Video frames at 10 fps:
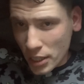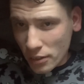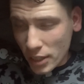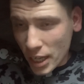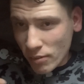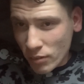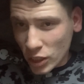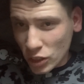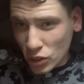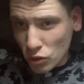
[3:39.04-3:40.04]
They have
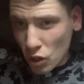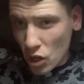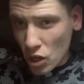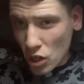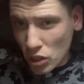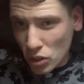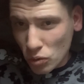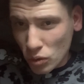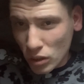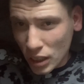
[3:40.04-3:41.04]
this long
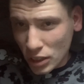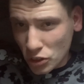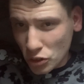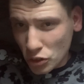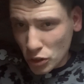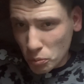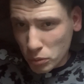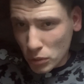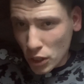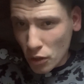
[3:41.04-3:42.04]

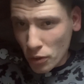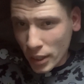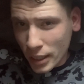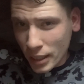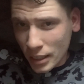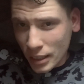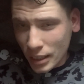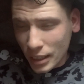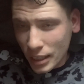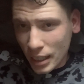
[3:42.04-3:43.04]
relationship going,
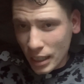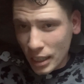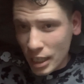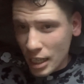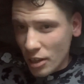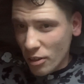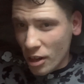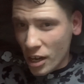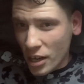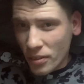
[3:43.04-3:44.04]
okay?
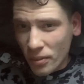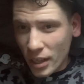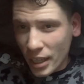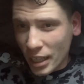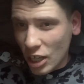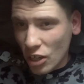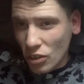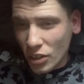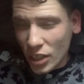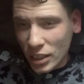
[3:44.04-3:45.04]
They think,
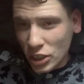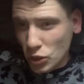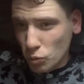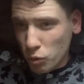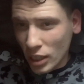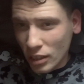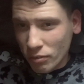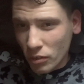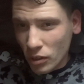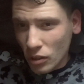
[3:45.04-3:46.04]
this is
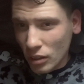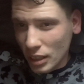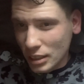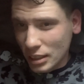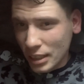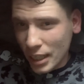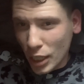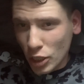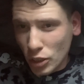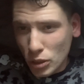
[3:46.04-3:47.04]
wonderful, let's
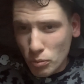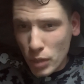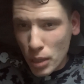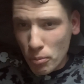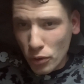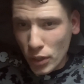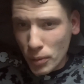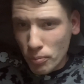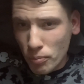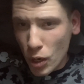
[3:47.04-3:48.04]
take some
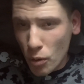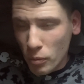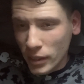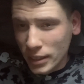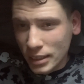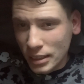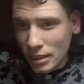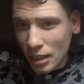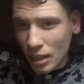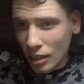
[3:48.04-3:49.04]
memory moments
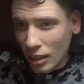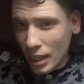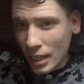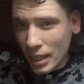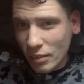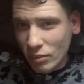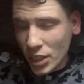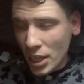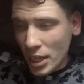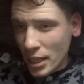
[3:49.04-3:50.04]
in our
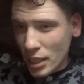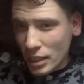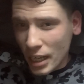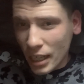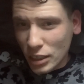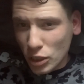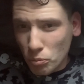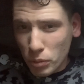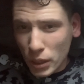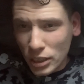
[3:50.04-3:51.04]
lives, take
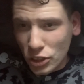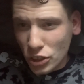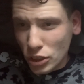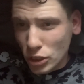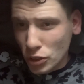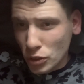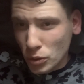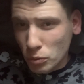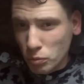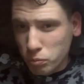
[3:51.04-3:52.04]
some pictures,